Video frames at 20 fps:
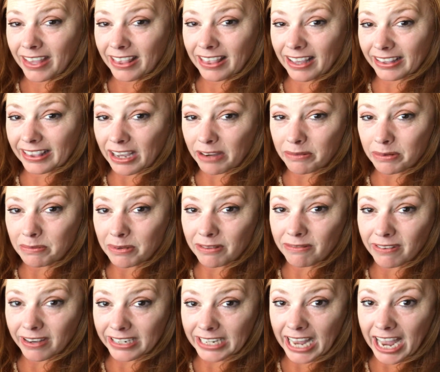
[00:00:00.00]
Thought that would be
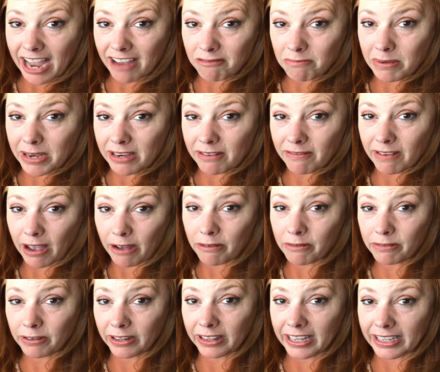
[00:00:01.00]
fun to have peafowl
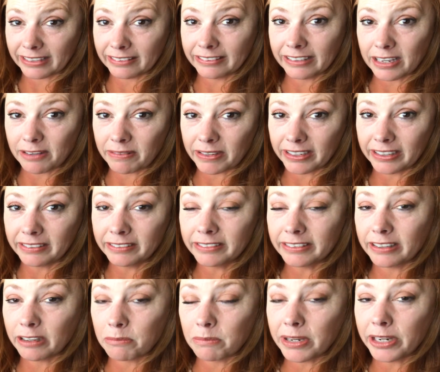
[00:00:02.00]
for Thanksgiving
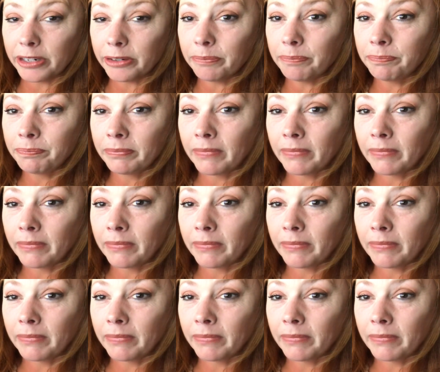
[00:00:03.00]
some year.